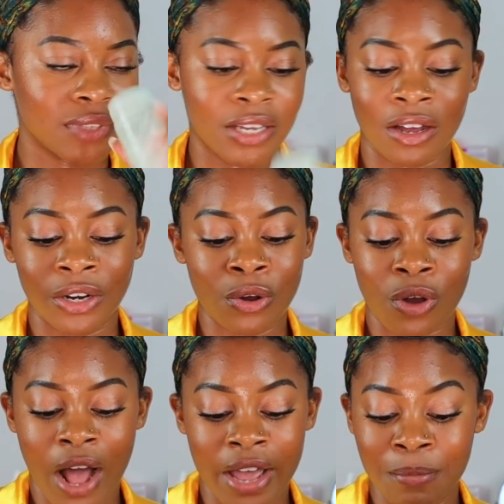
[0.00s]
Y'all know
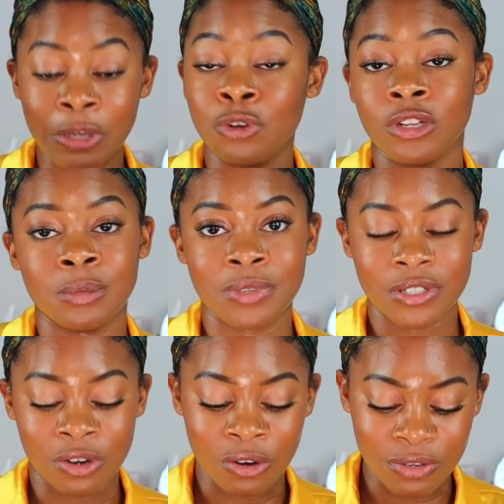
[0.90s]
I am a eucalyptus
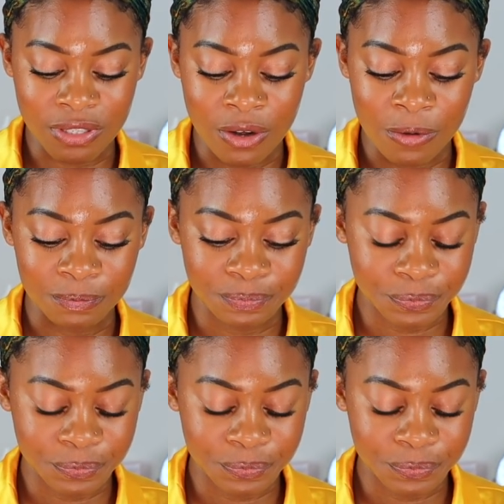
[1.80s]
girl, so